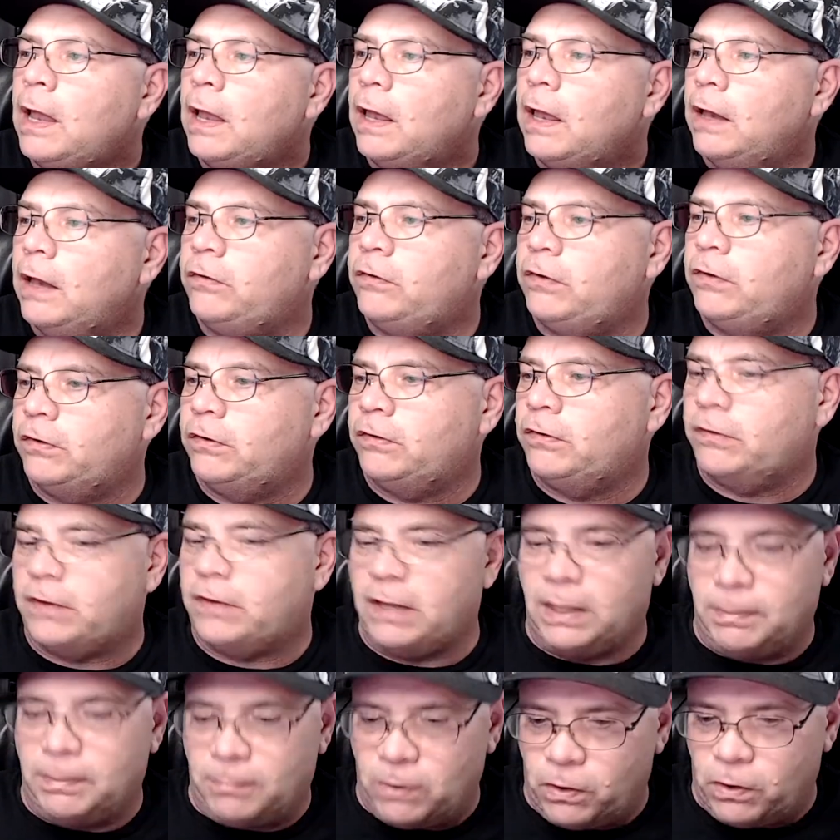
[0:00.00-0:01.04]
Let's just
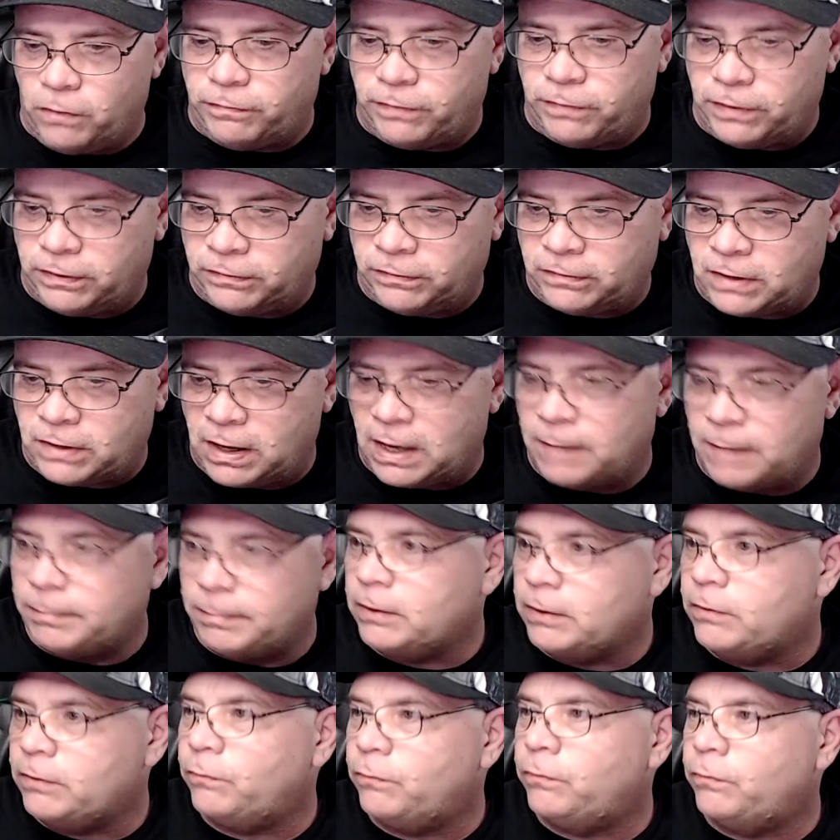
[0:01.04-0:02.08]
skim over this
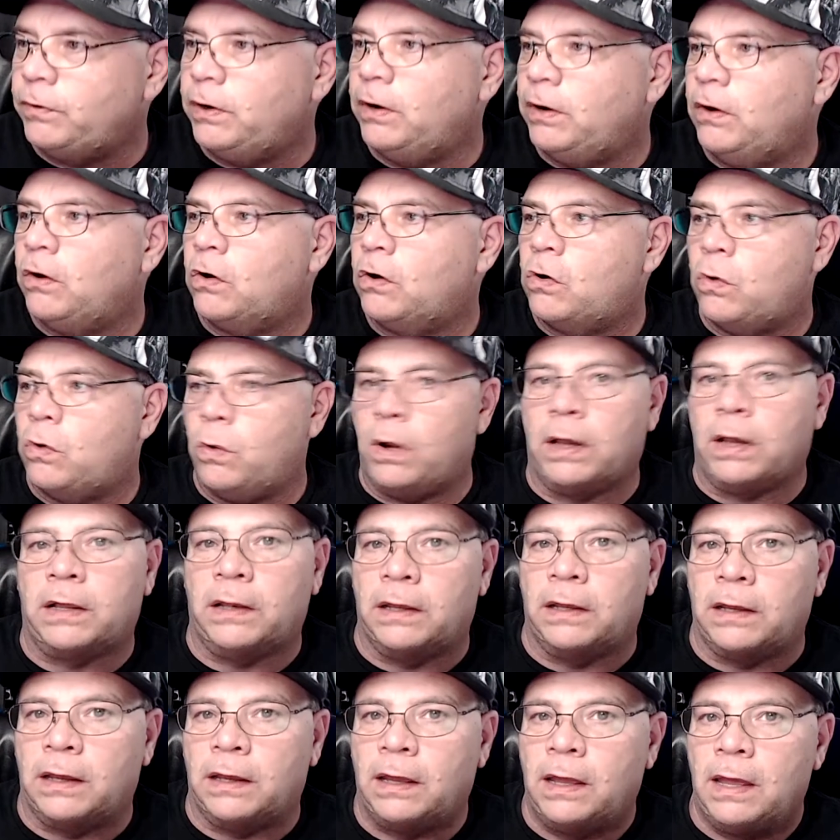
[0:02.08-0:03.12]
comic real
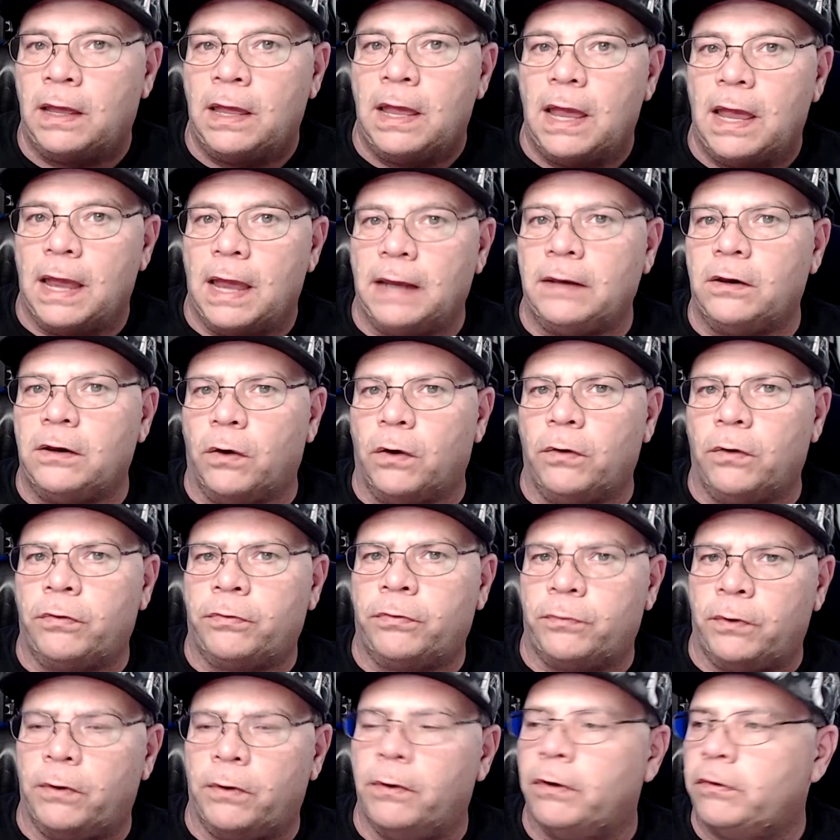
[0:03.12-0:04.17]
quickly and go
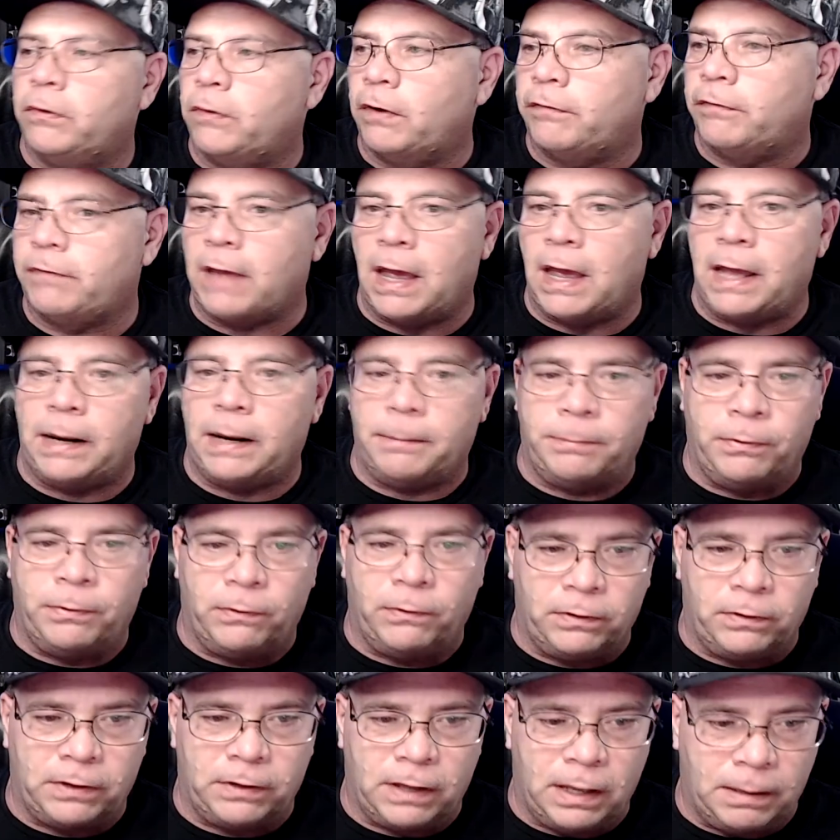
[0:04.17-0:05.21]
through it. So I've got it
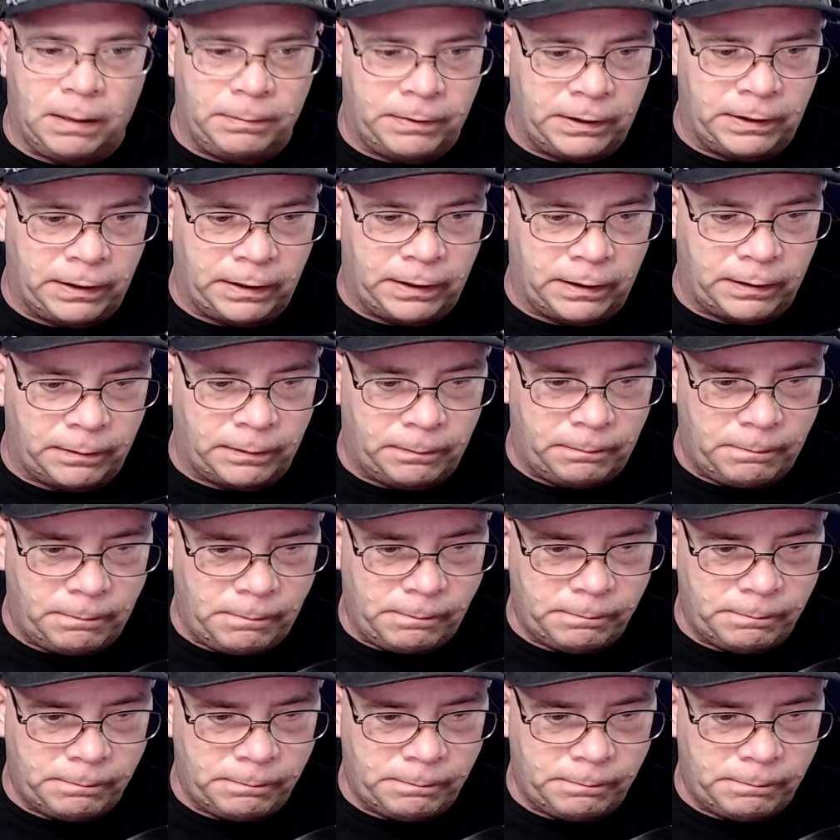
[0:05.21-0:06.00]
pulled up here.